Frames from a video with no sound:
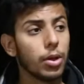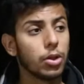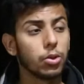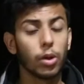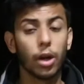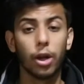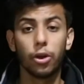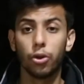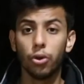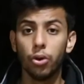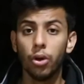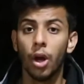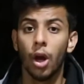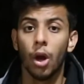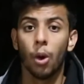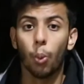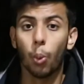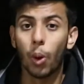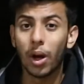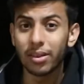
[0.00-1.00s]
much what I do.
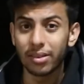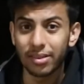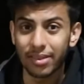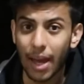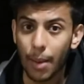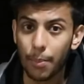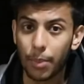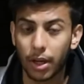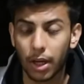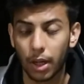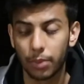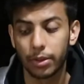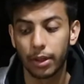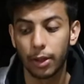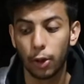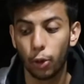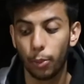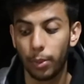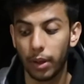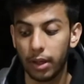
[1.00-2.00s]
Once that becomes a
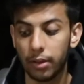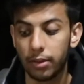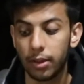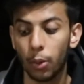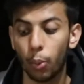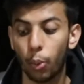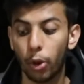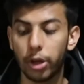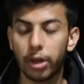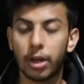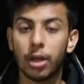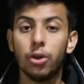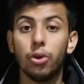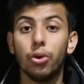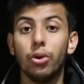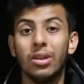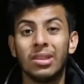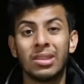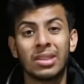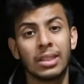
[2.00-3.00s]
little bit easier, what you can
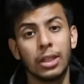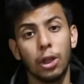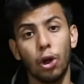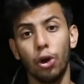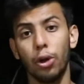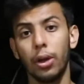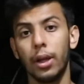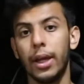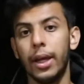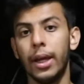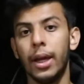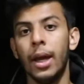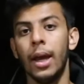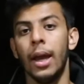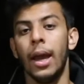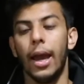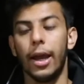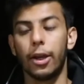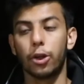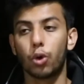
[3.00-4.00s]
do is slowly
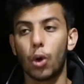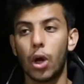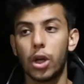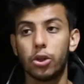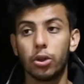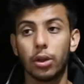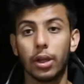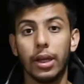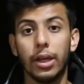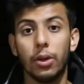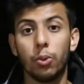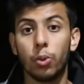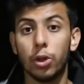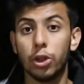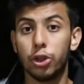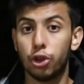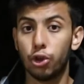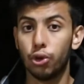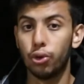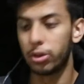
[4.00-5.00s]
and gradually
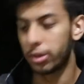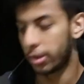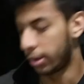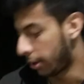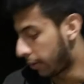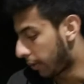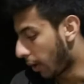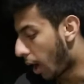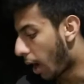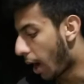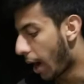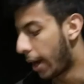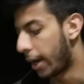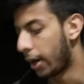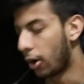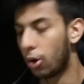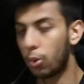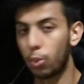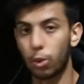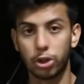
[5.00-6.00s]
reduce the
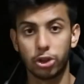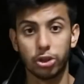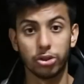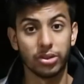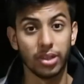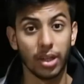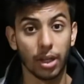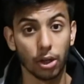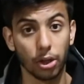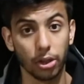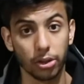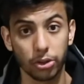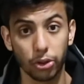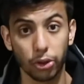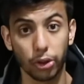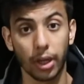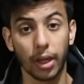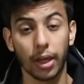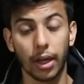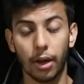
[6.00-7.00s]
height on what you're sitting on.
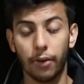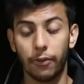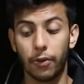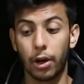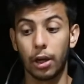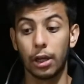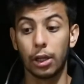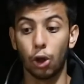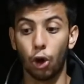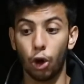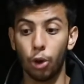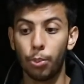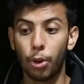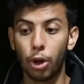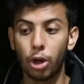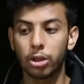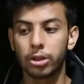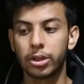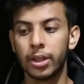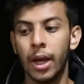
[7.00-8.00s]
So you can get a very low
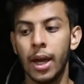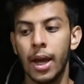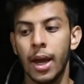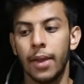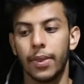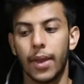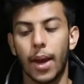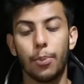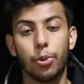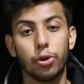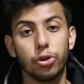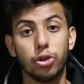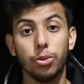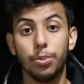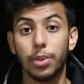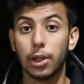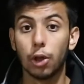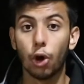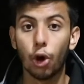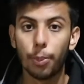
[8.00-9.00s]
box that puts
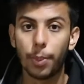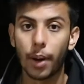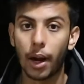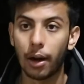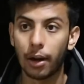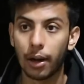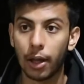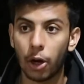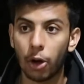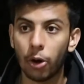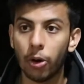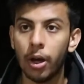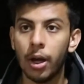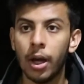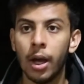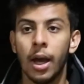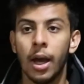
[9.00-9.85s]
you below parallel,